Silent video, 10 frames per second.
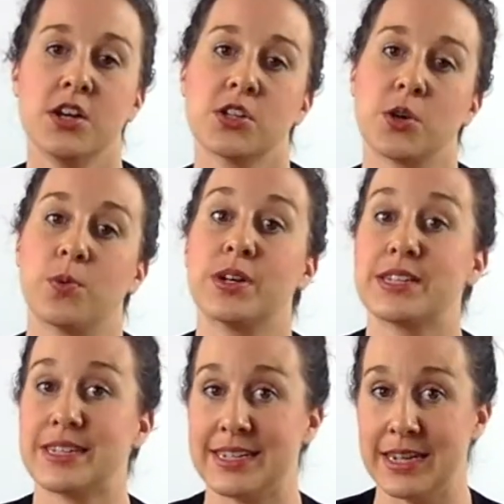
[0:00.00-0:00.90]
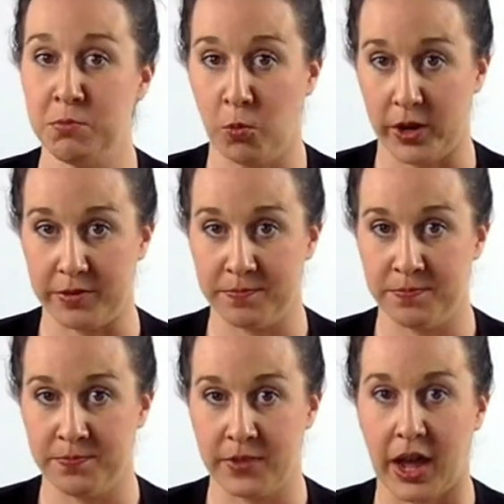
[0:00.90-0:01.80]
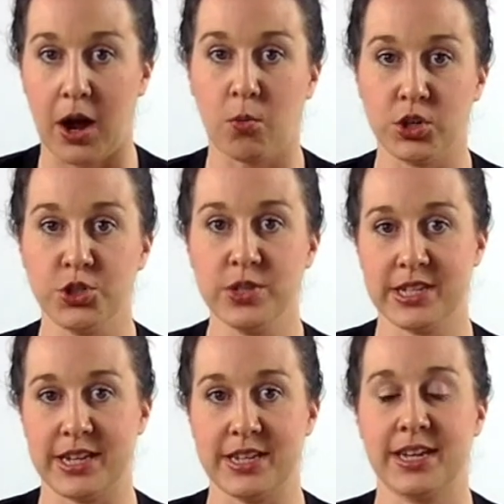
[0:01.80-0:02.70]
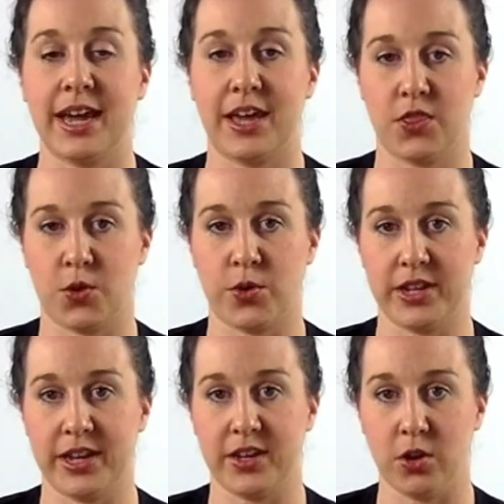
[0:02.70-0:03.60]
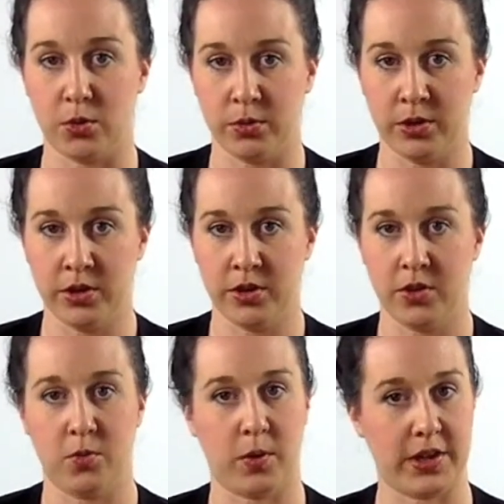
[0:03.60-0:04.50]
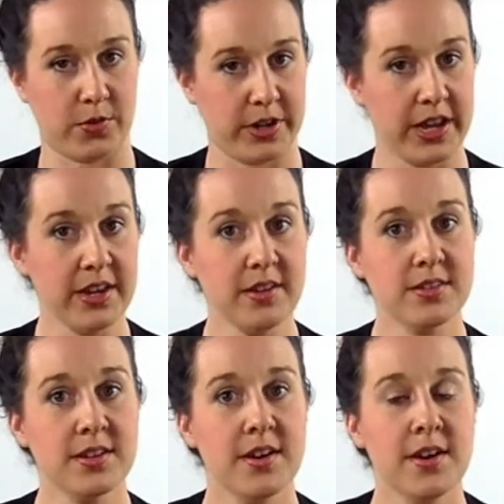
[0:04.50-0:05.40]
So step 1, I want you to set a 30-day goal. Why 30 days?